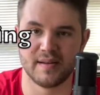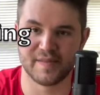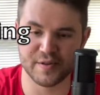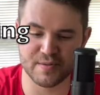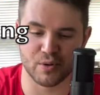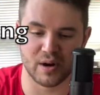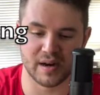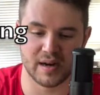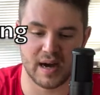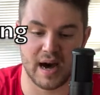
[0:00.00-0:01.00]

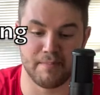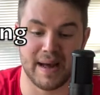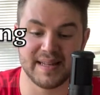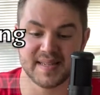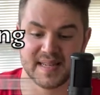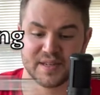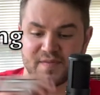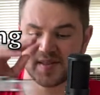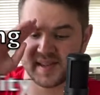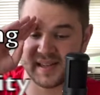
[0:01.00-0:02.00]
Furthermore, many senior
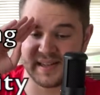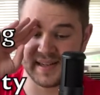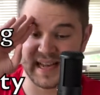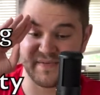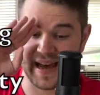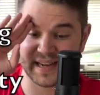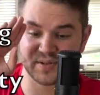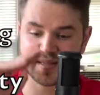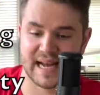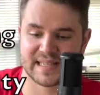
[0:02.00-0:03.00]
facilities have
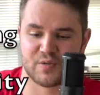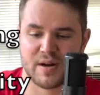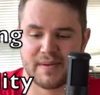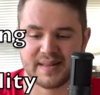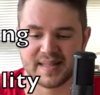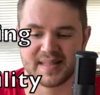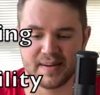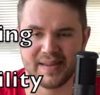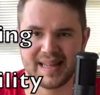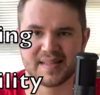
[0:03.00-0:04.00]
exercise equipment that
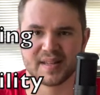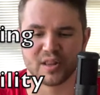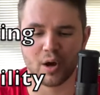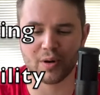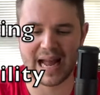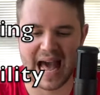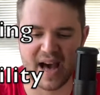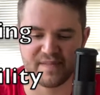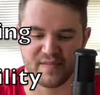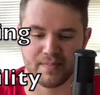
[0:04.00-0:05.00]
stimulates the lower
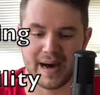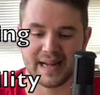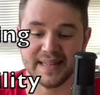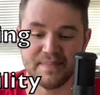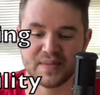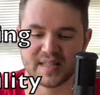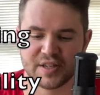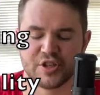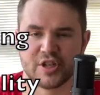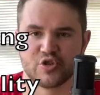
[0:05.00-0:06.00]
half of the body,
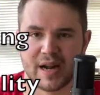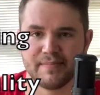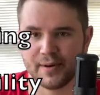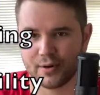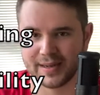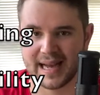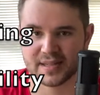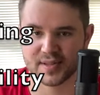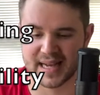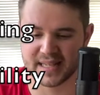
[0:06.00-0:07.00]
such as a treadmill or an
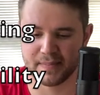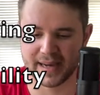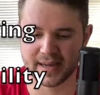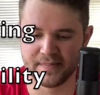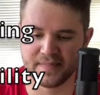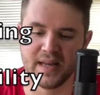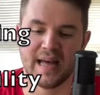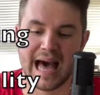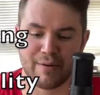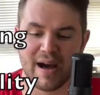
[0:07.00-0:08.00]
exercise bike.
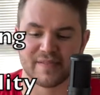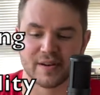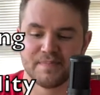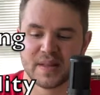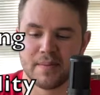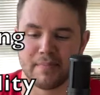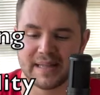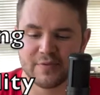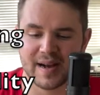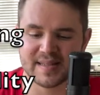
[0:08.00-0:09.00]
However,
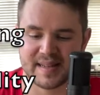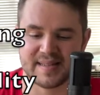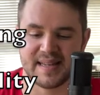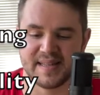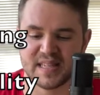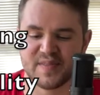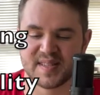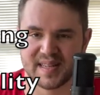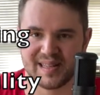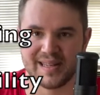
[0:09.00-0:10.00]
many residents in these
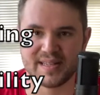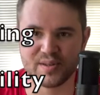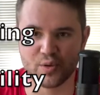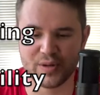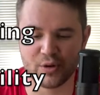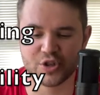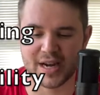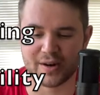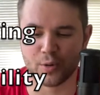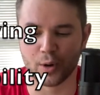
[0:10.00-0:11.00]
facilities use a
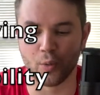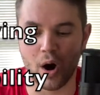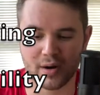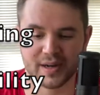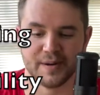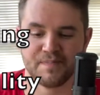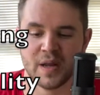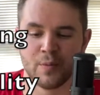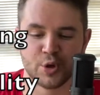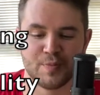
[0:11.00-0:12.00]
wheelchair or a walker,
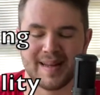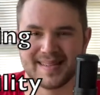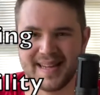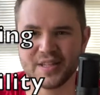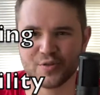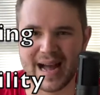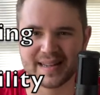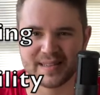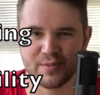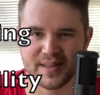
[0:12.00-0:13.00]
which makes
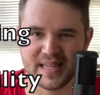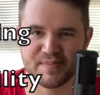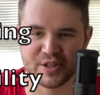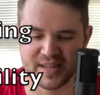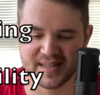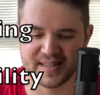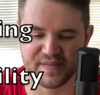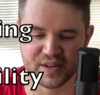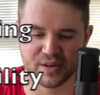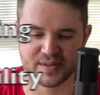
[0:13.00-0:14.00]
interacting with these machines
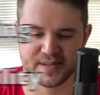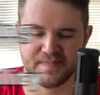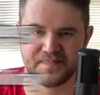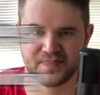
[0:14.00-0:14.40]
difficult.